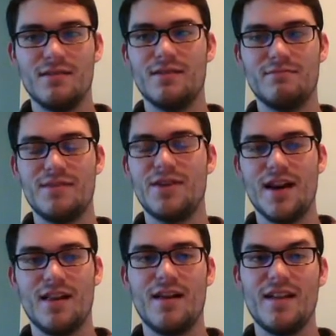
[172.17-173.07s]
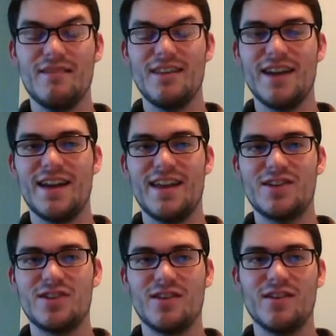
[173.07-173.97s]
You get a lot of that
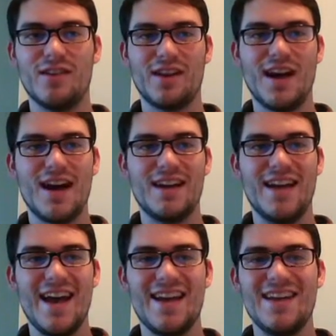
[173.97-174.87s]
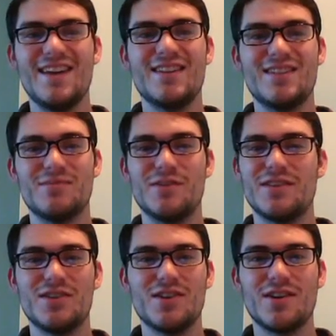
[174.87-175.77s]
sugar, a little cotton candy-ish with
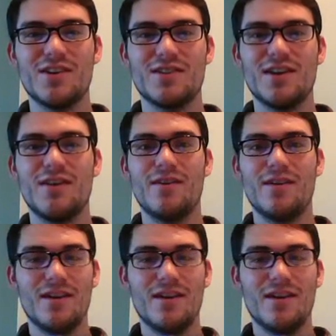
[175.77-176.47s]
the sugar, so